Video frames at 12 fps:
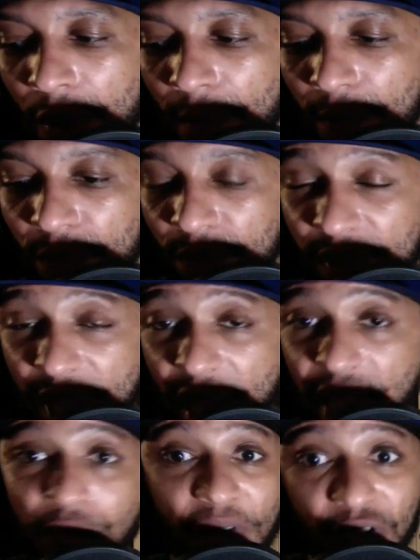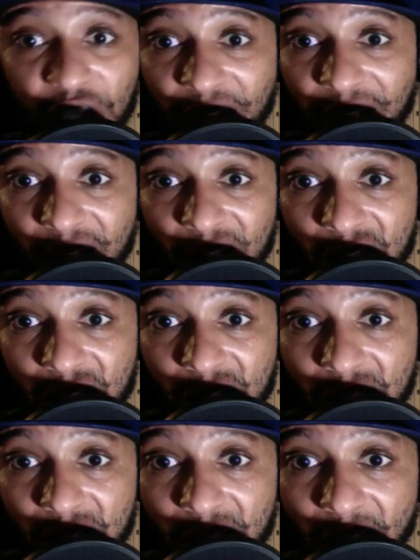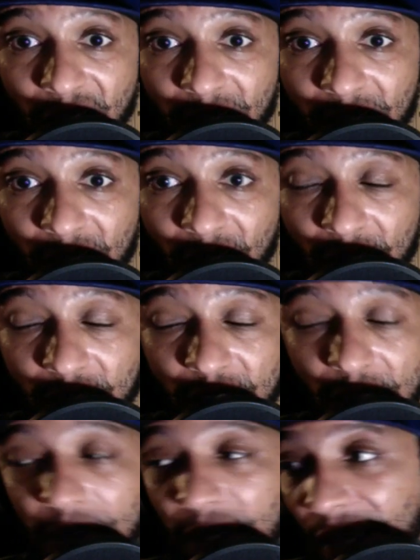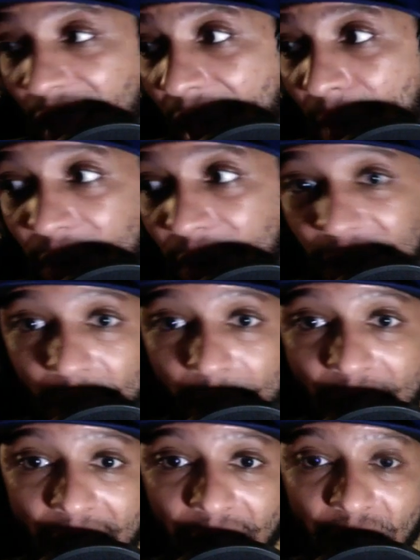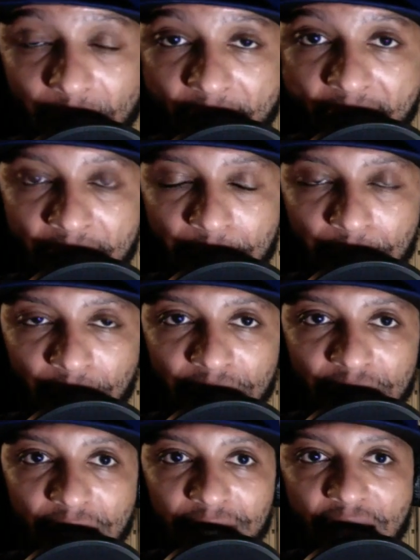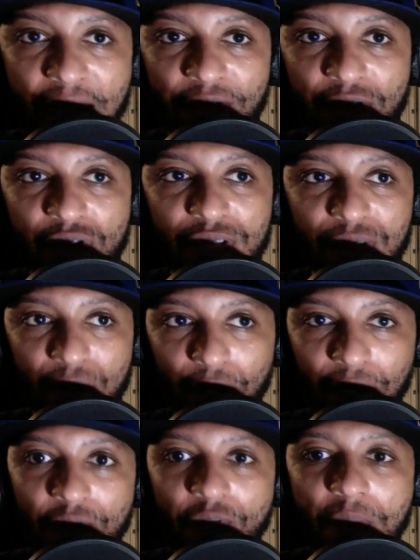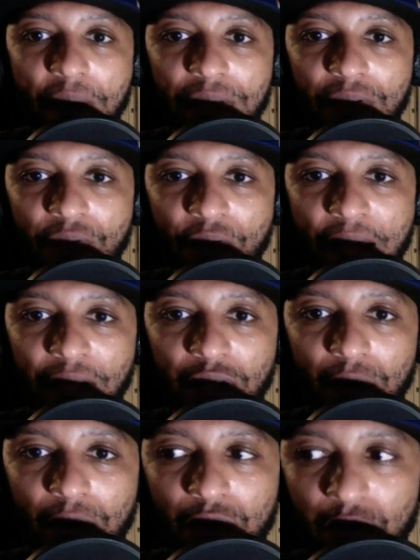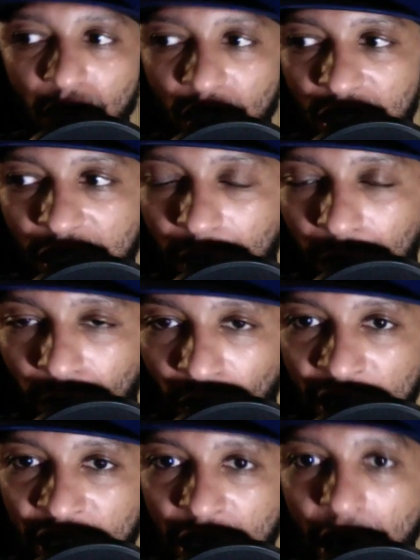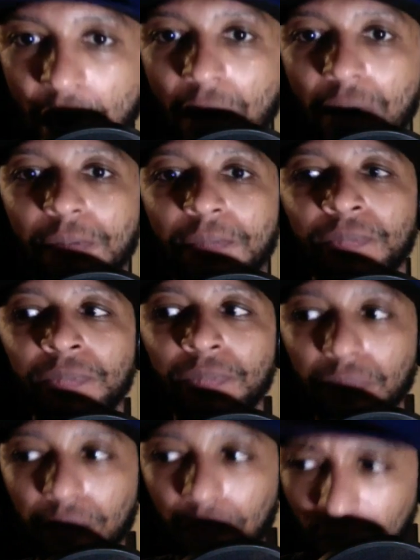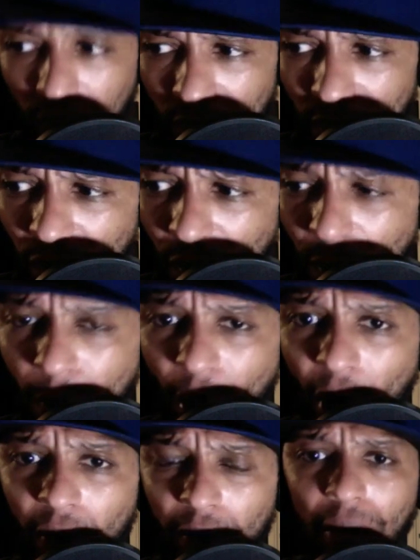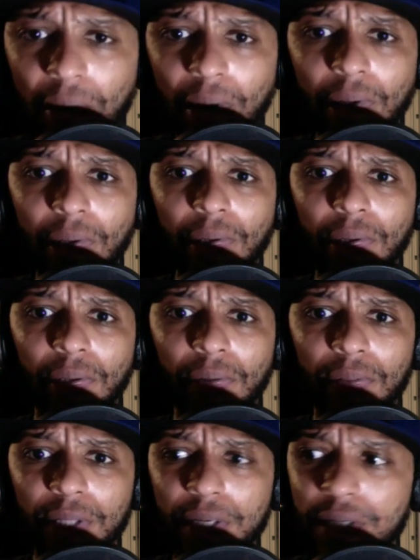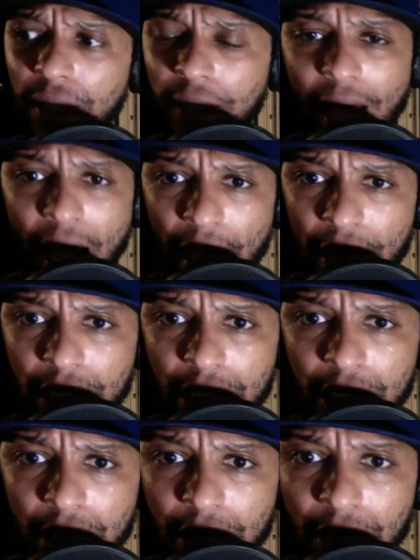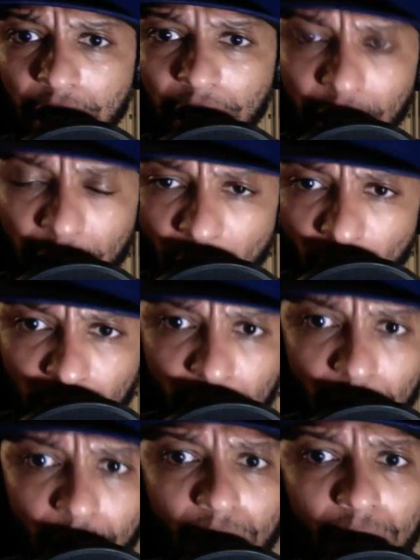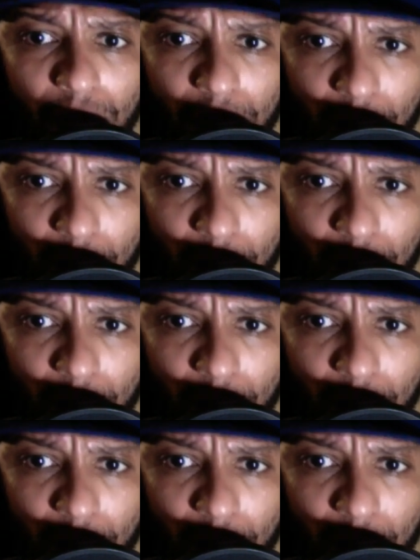Yes, we have a chance that, something could happen in the back of the pack. But again, if you're just looking for manufacturers, you just think Briscoe, Burton. These are the guys that are going to help you,